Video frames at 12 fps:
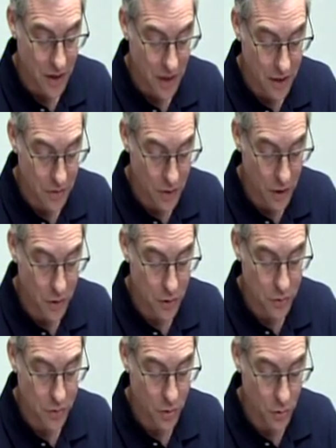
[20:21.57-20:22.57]
and
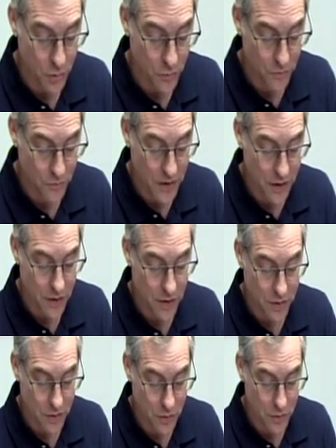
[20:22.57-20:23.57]
those who
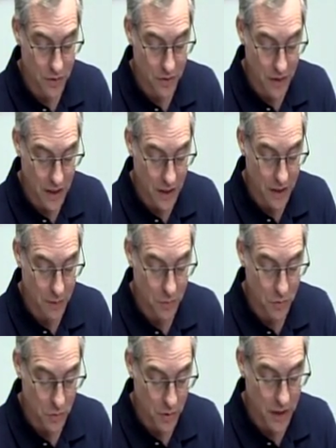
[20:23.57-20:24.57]
fear your
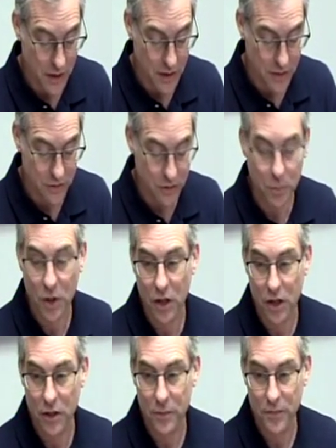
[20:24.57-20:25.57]
name, great and
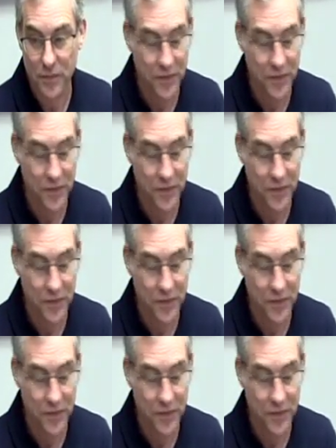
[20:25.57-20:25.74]
small.